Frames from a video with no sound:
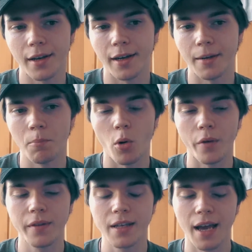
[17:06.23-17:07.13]
Um,
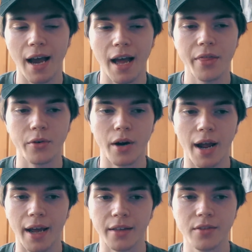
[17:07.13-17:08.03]
on the other
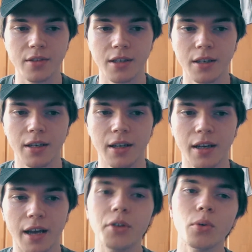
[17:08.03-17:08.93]
hand,
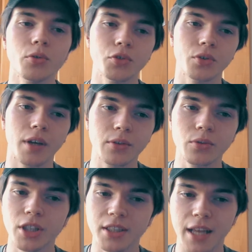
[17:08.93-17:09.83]
I do also I
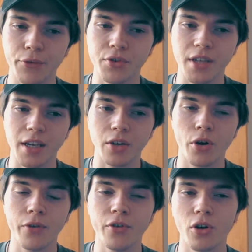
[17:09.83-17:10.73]
do just have to say, you
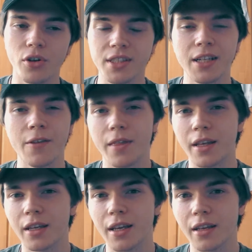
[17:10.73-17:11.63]
know, if you're constantly
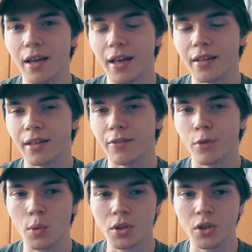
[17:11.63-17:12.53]
thinking and, then
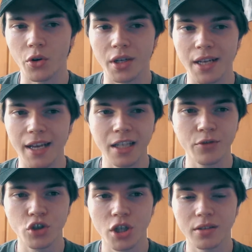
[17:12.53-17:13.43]
focusing on the
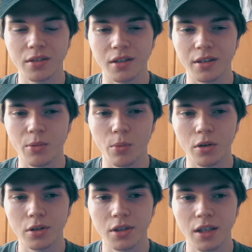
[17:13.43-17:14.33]
negative shit in the
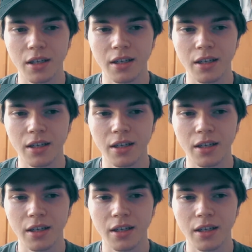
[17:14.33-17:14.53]
world,